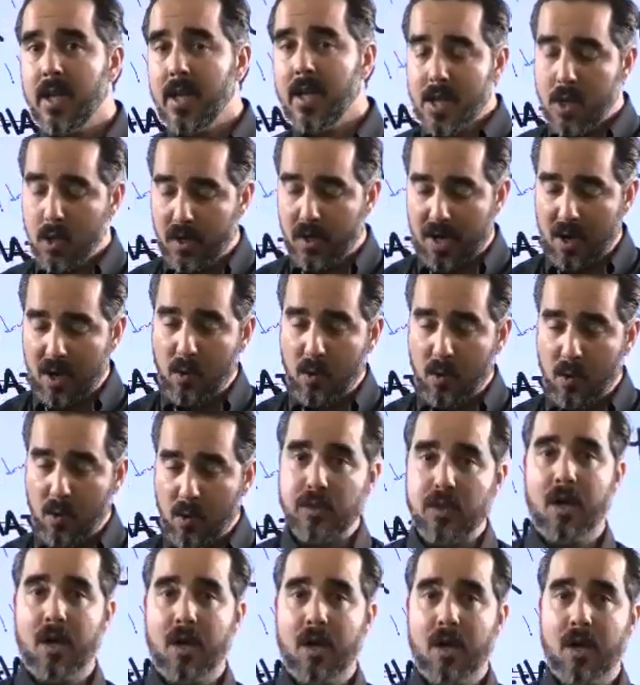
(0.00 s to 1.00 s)
You can look at
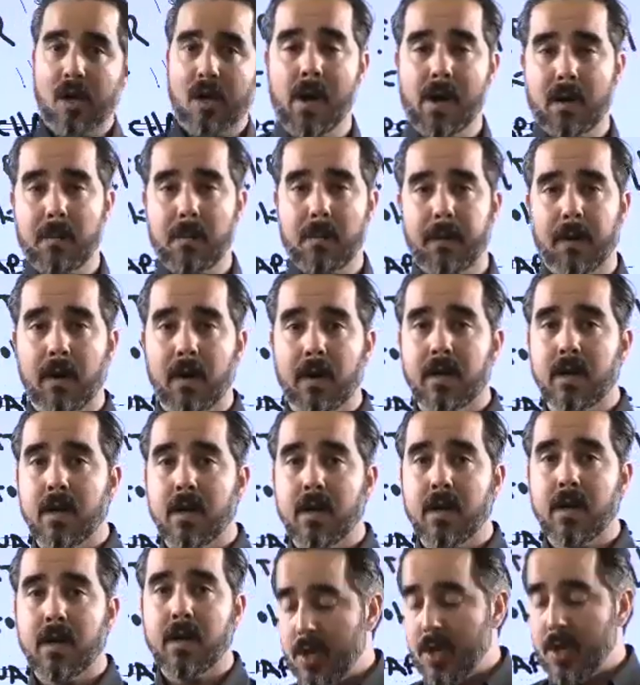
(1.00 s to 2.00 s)
Dr. Eric Berg.
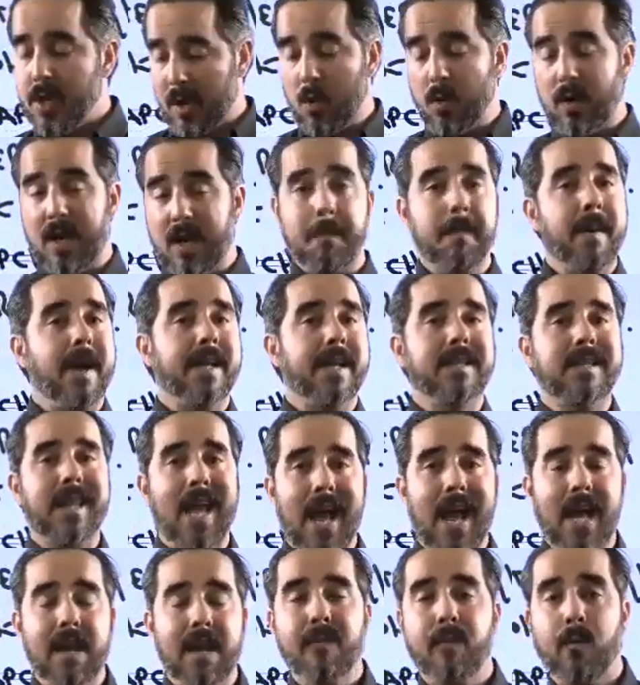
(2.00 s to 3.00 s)
You can look at my
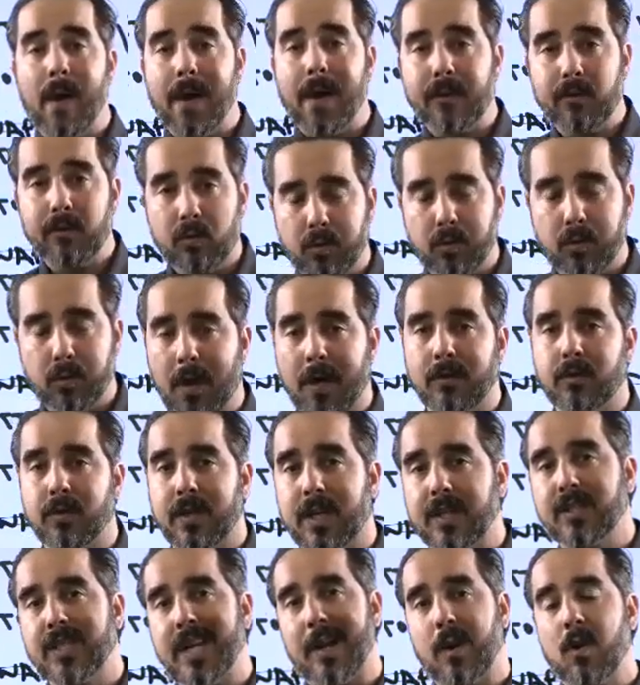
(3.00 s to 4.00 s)
dad, Frank Suarez, on a
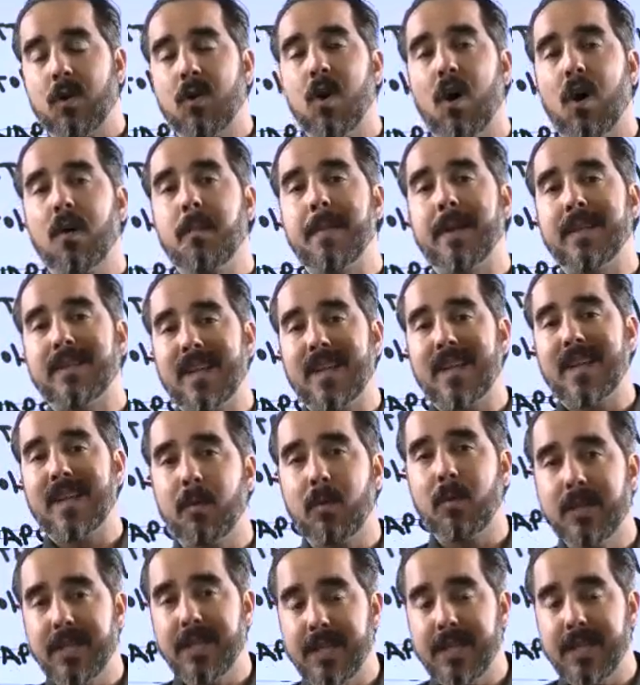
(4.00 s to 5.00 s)
channel called
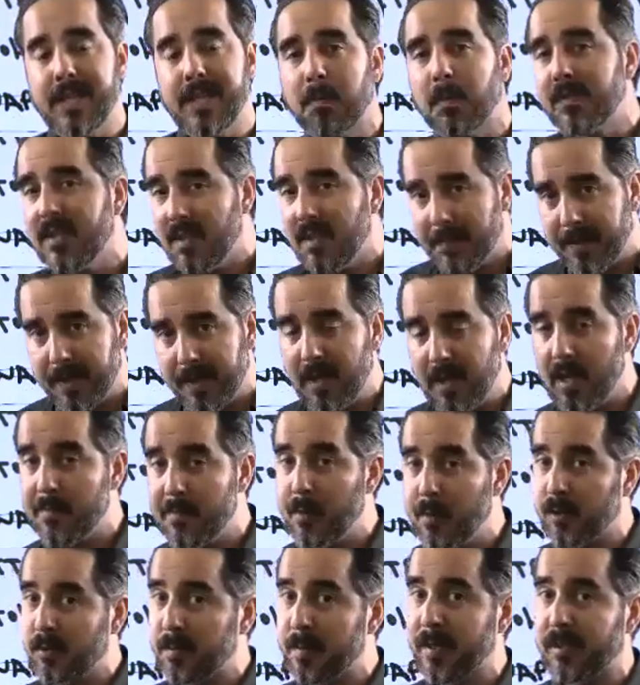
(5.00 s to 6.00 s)
Metabolismo TV, if
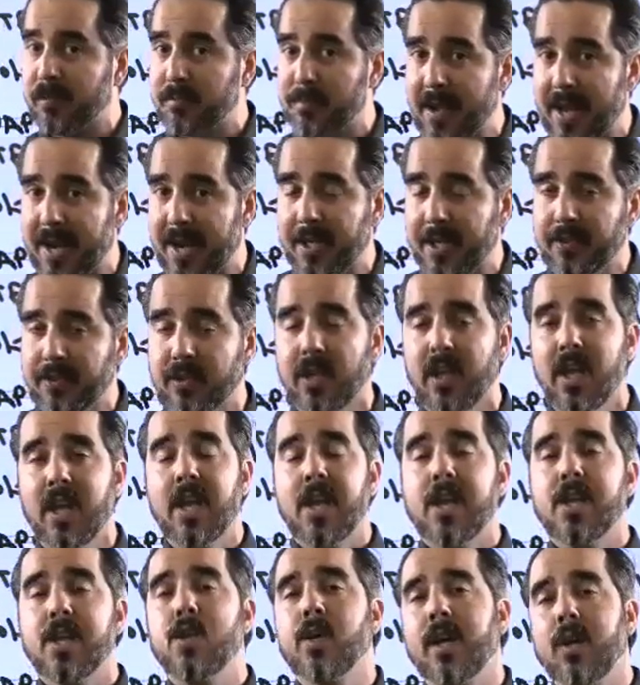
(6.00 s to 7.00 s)
you speak Spanish.
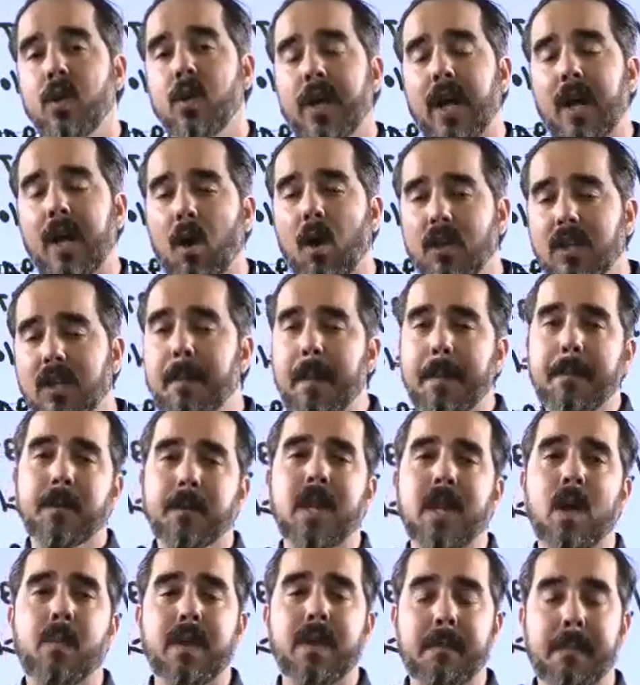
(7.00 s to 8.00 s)
You can look at all the people
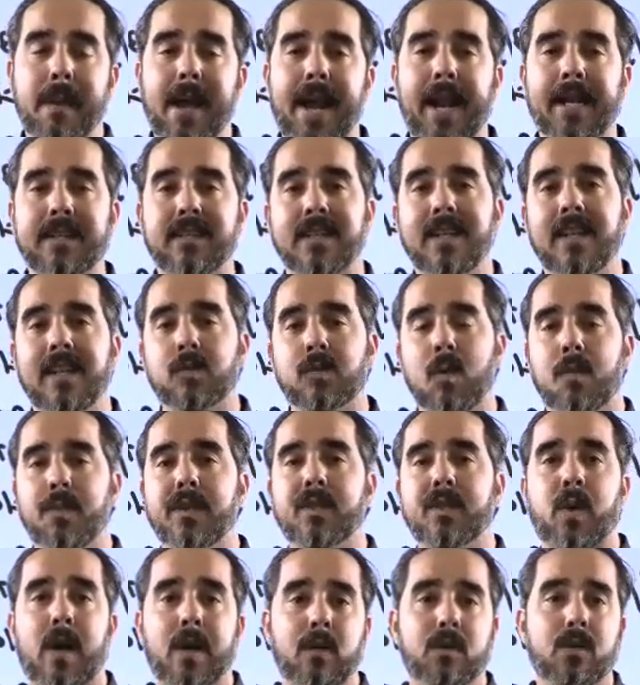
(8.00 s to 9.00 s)
that we manage, and this is what we
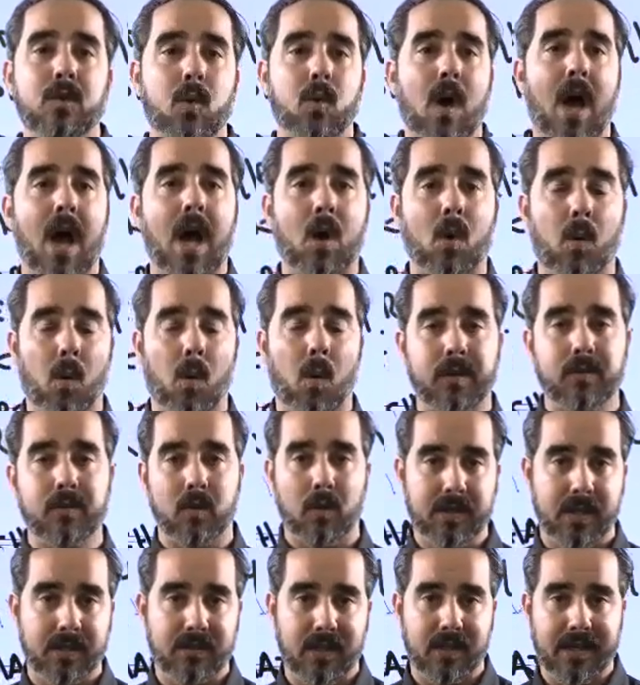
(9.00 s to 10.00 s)
try to do across all
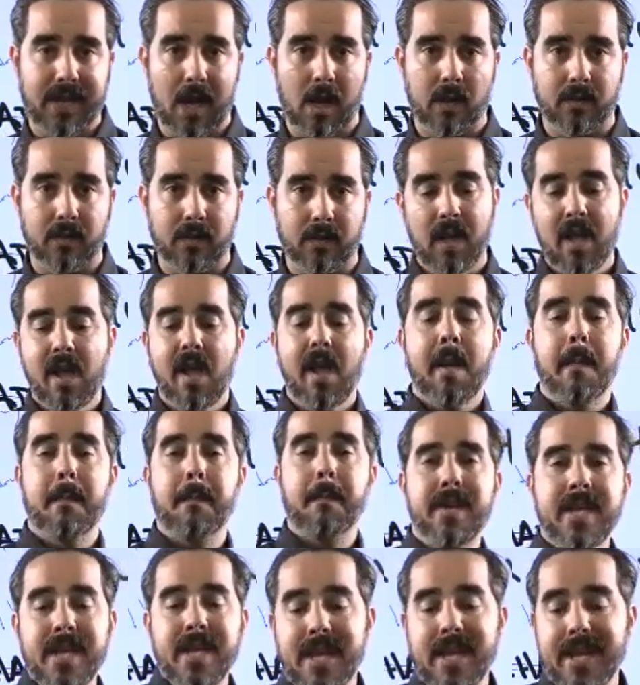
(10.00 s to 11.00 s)
these accounts.
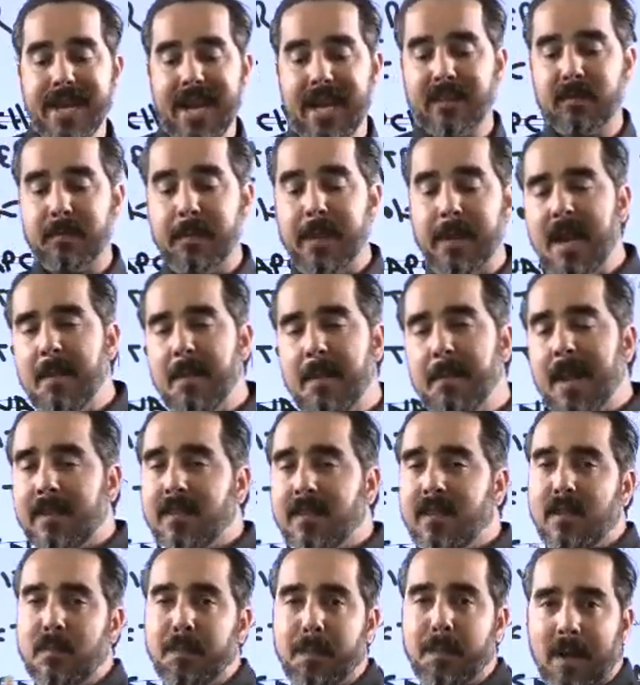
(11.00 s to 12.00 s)
Be in as many
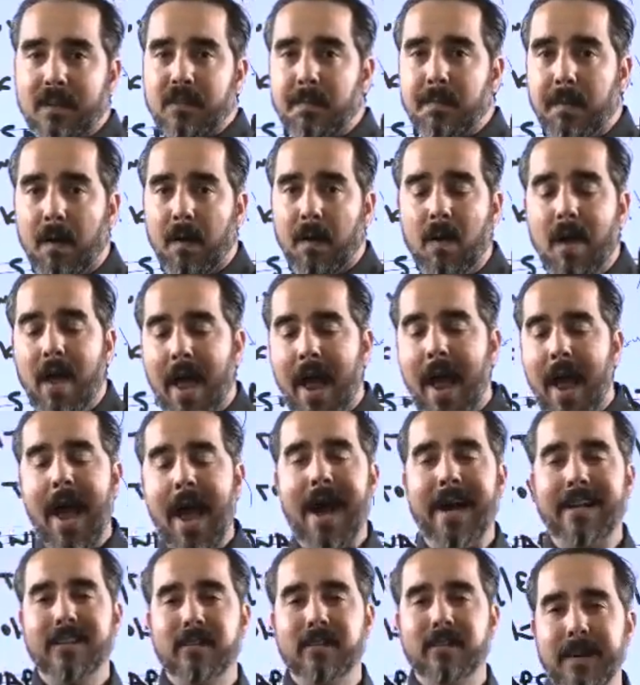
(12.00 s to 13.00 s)
places as possible,
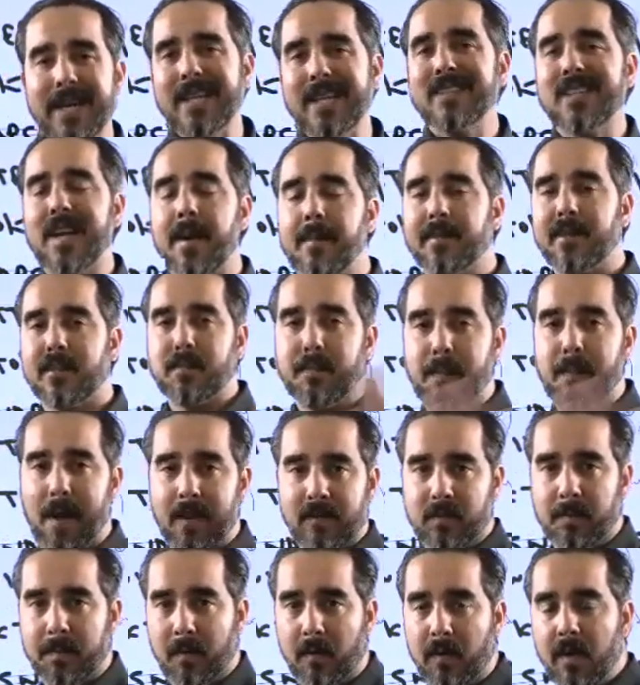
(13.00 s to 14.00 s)
as many times as
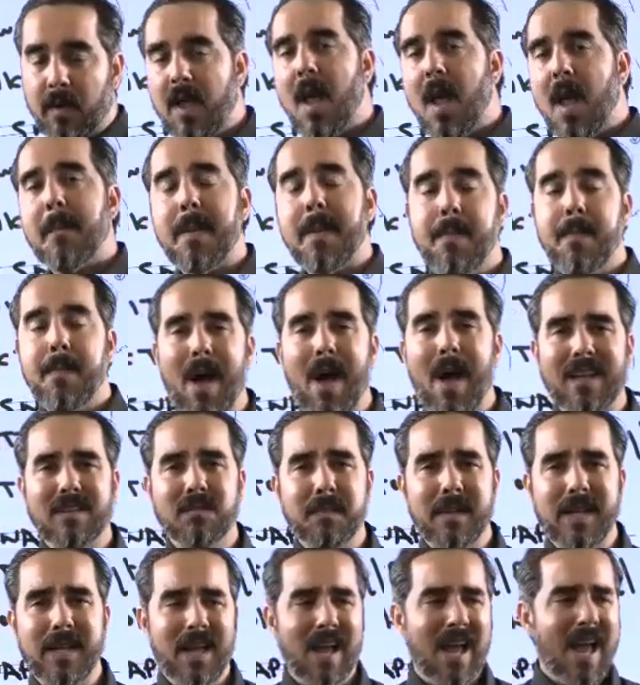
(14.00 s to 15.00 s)
possible. People ask
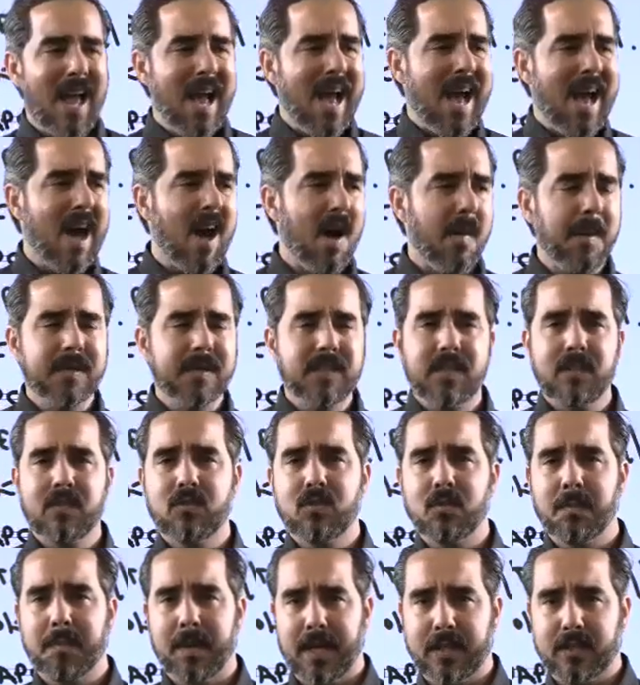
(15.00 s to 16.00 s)
me, how much is
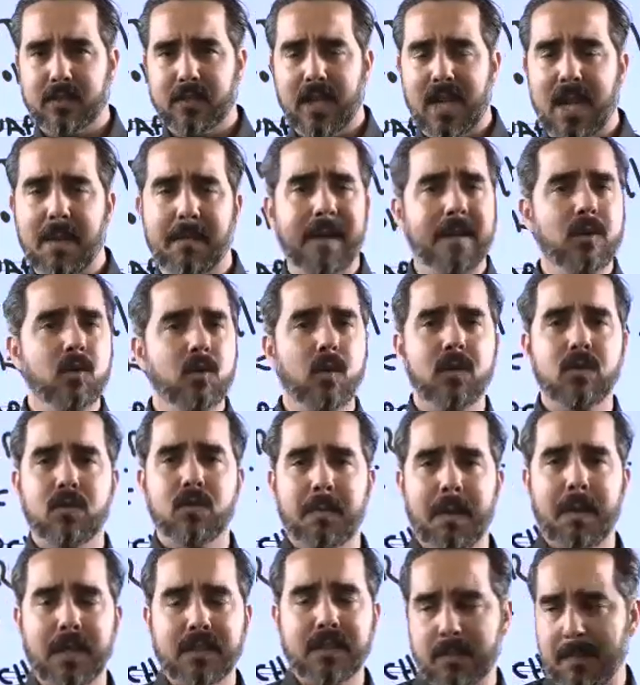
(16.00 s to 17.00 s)
too much? Am I doing too
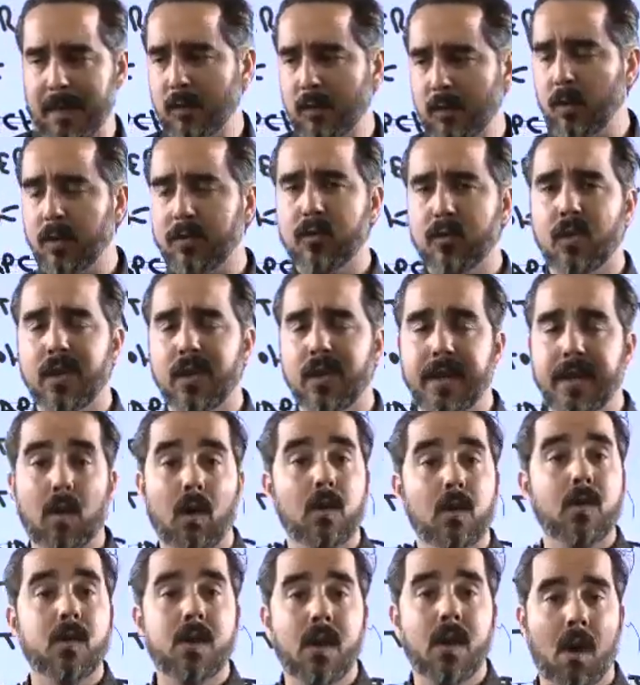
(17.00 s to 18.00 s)
much? Am I doing too little?
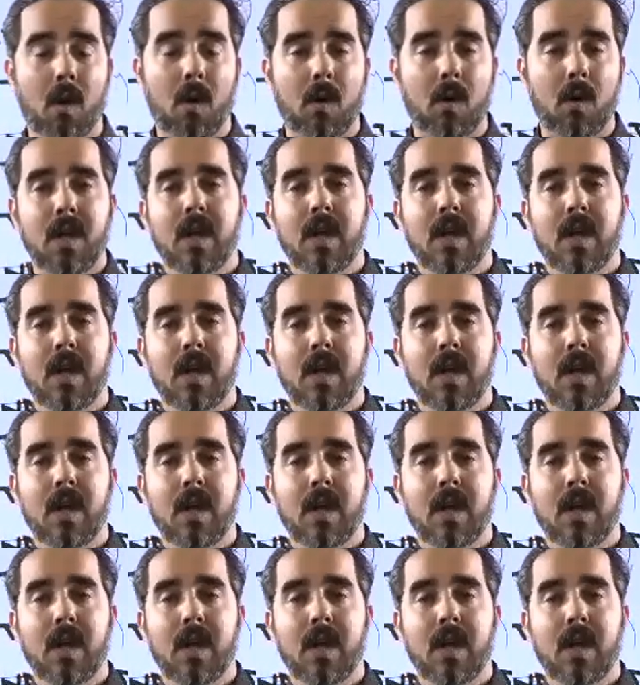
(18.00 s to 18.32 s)
No.